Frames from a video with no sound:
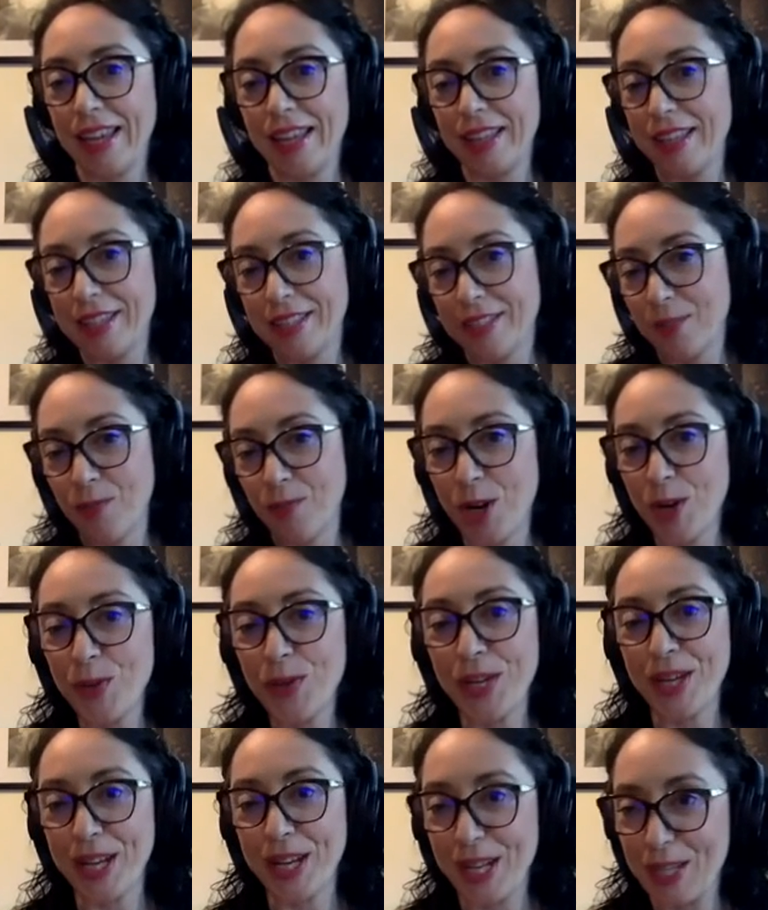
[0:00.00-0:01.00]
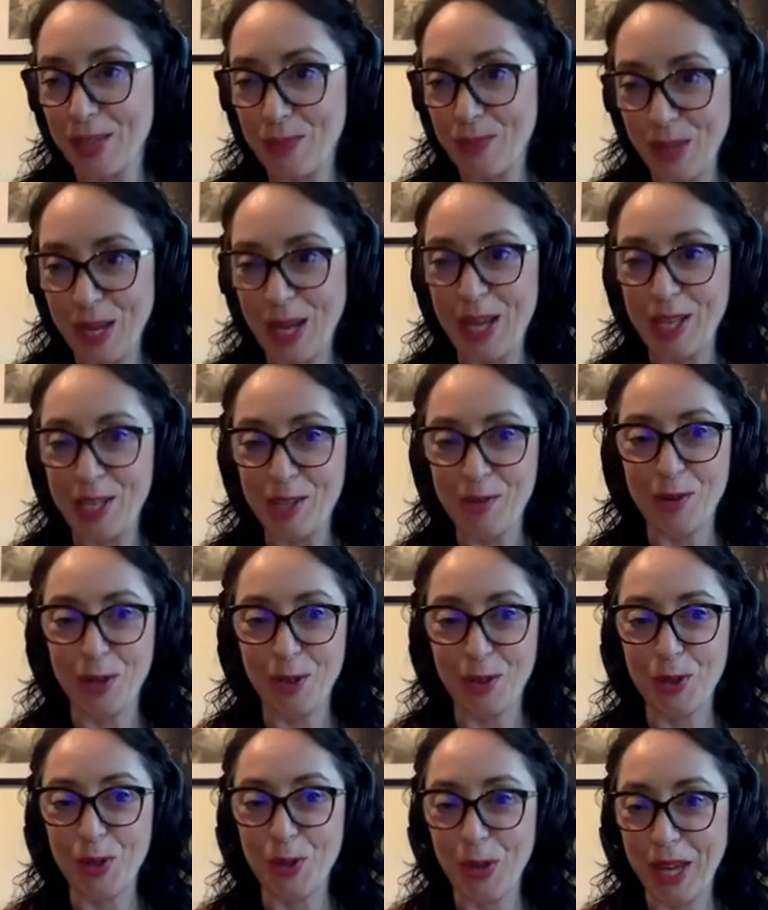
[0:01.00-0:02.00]
it is one of the greatest places where
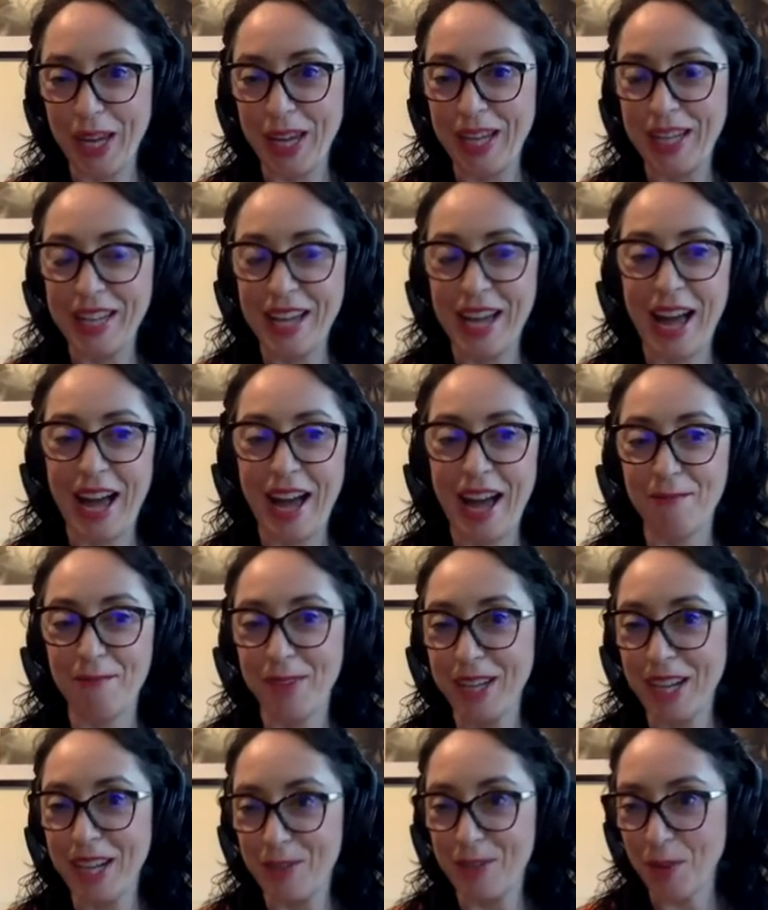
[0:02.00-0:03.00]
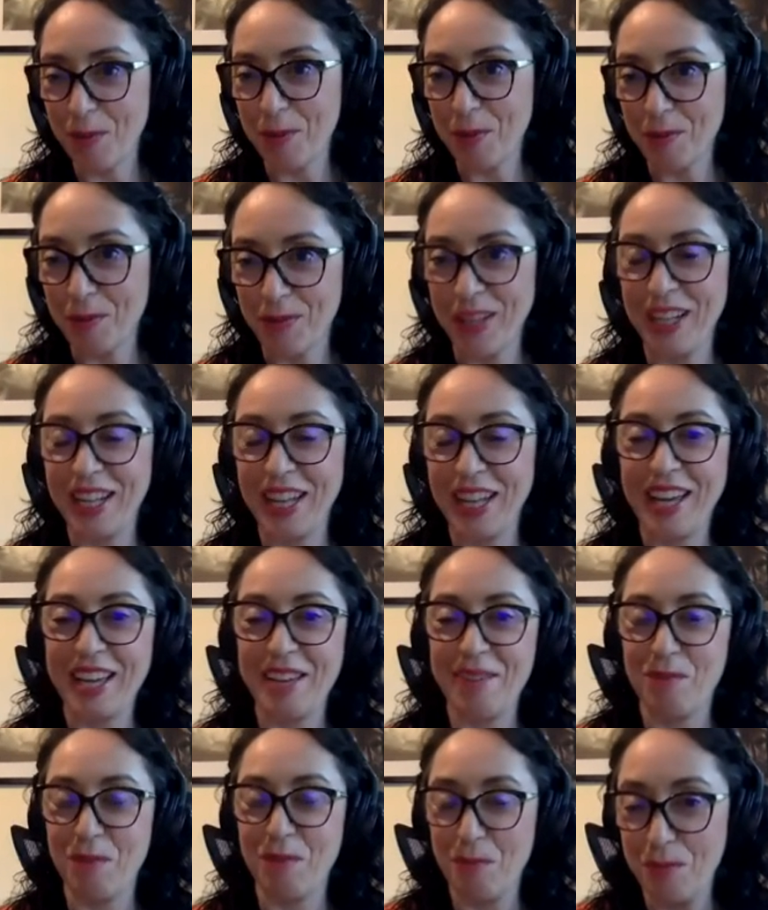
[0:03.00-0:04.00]
to locate a, a, villa, a Roman villa, I
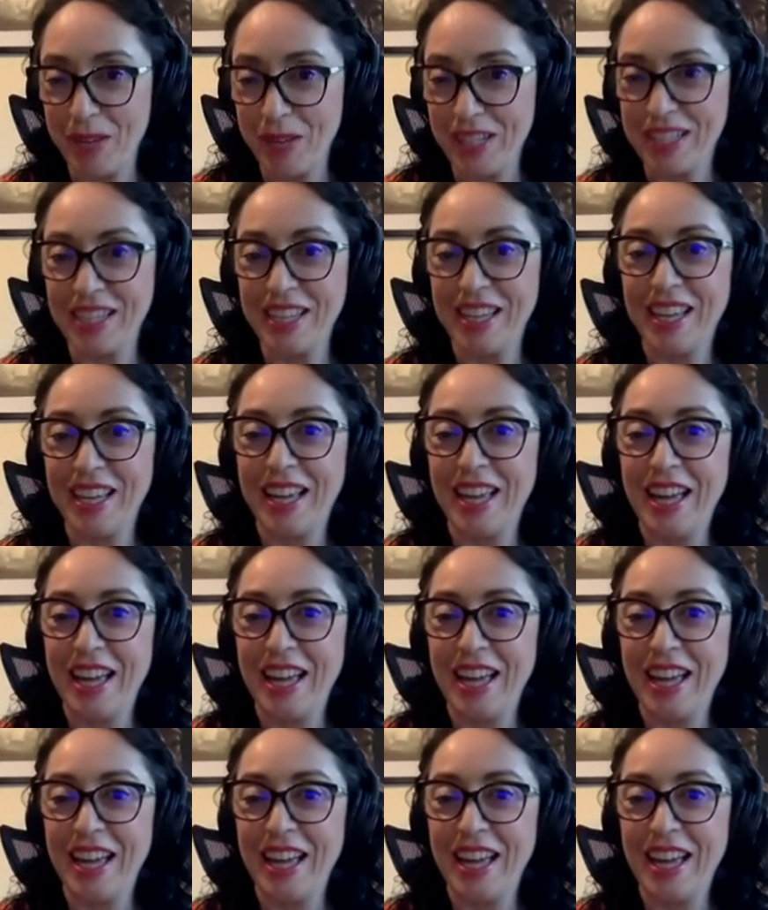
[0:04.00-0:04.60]
have to admit